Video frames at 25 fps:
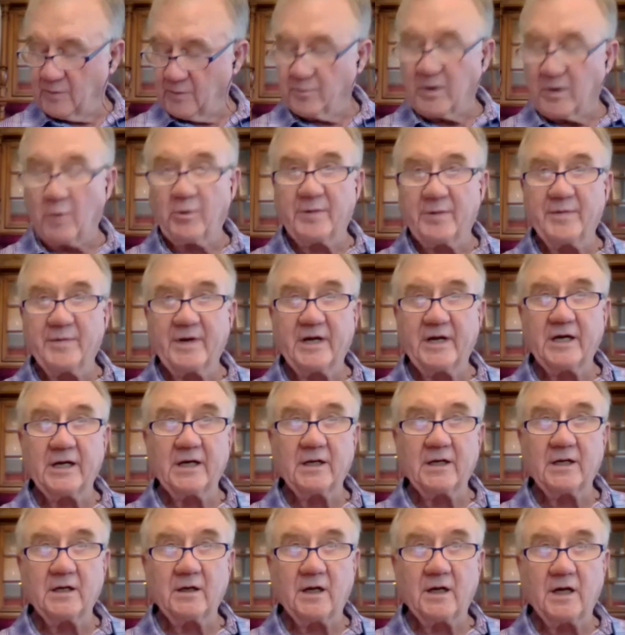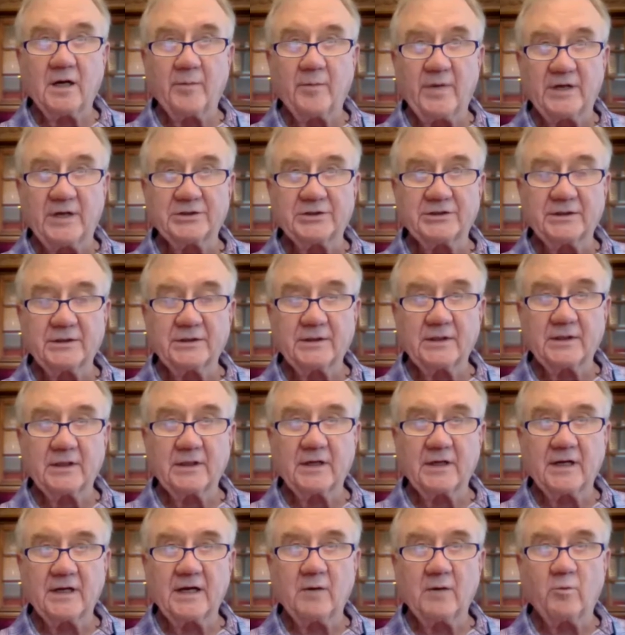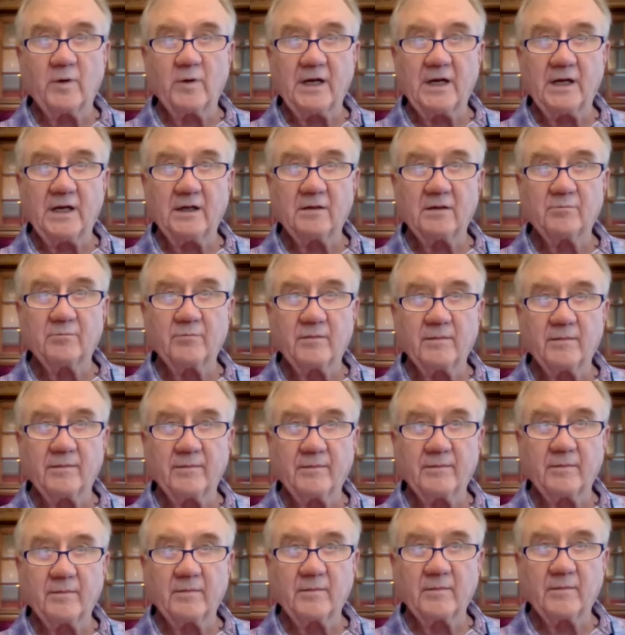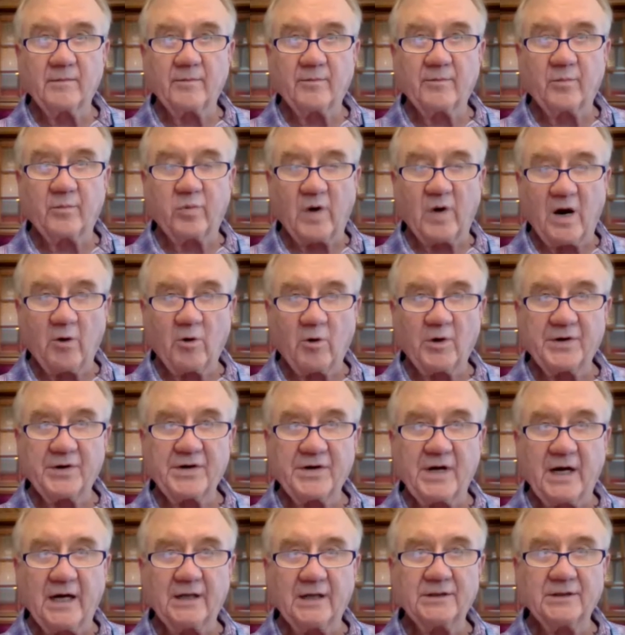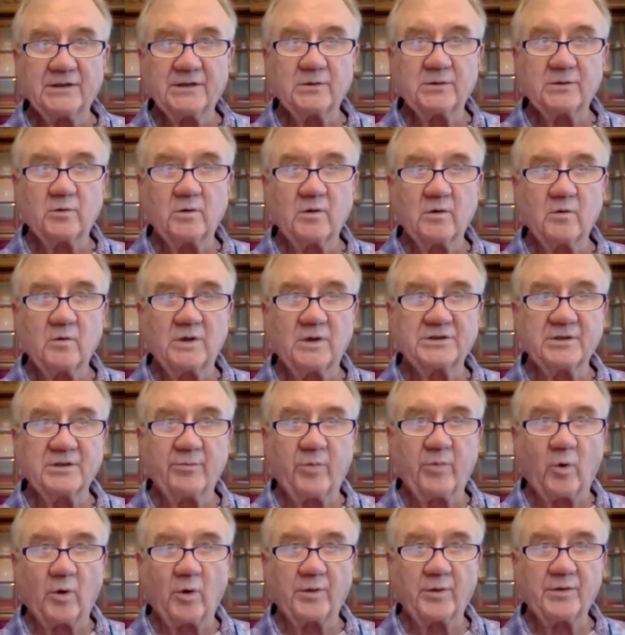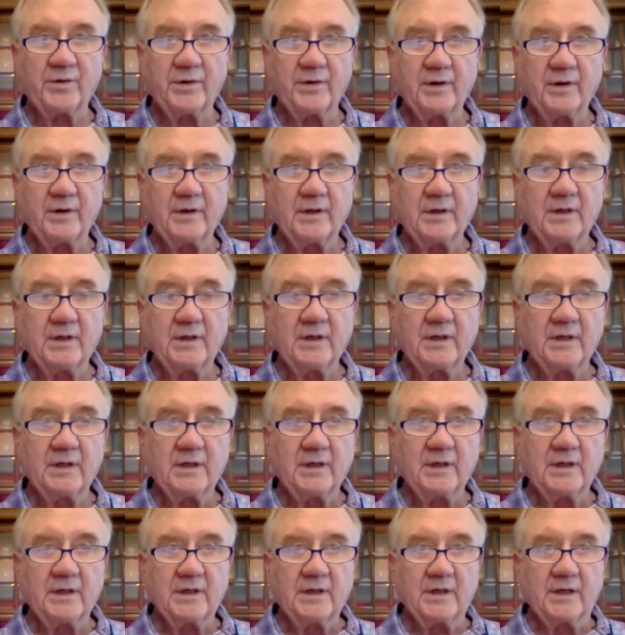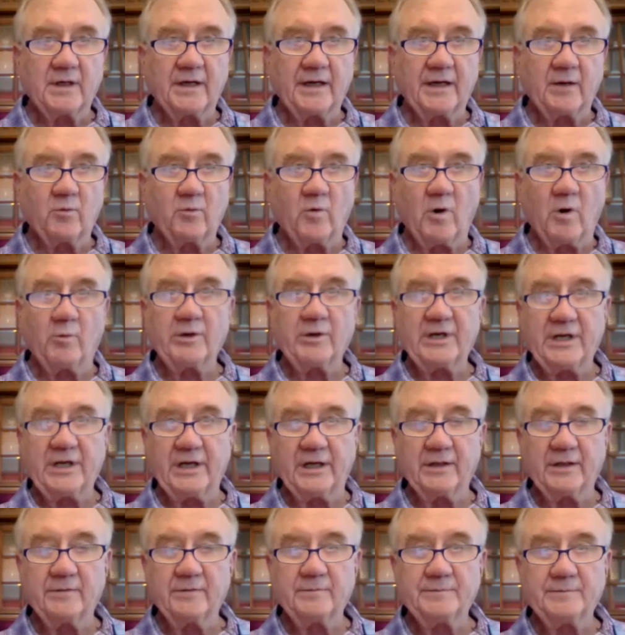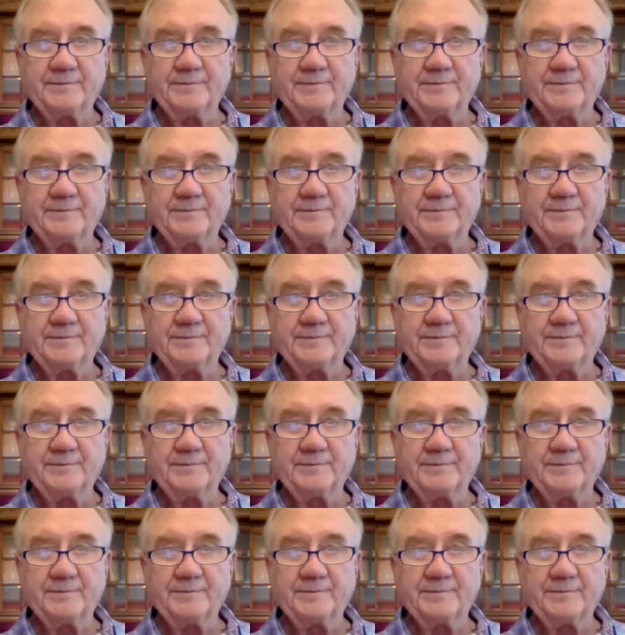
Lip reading: But we began a budget, and we prioritize what's important and what we need.